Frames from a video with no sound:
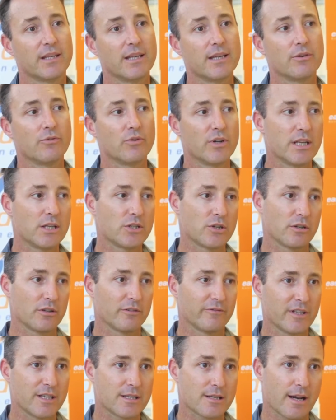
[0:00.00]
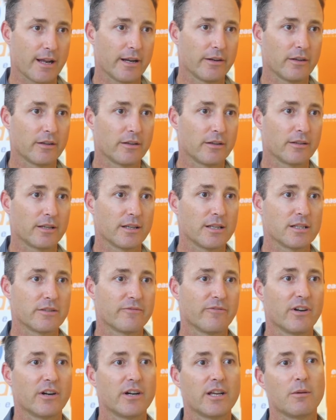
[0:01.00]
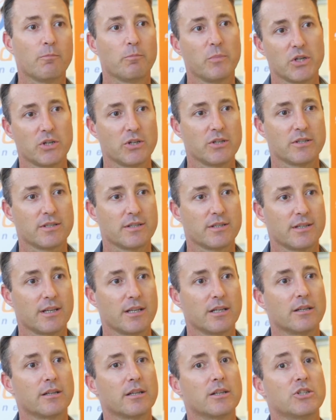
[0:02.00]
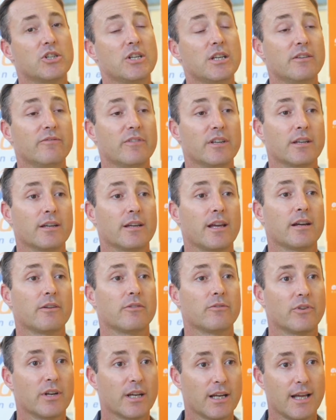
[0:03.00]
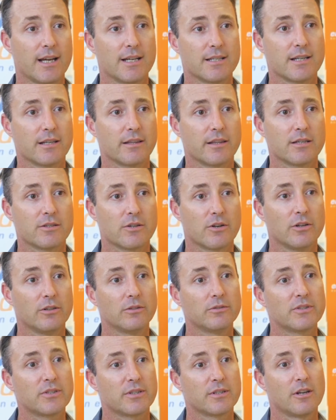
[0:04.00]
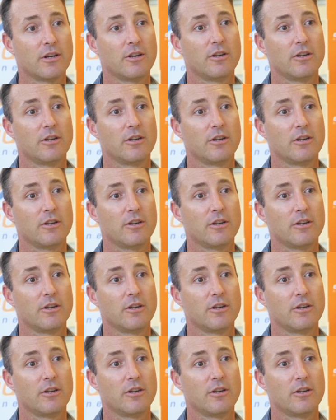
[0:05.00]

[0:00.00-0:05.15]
the region of East London is very ambitious in achieving and realising these goals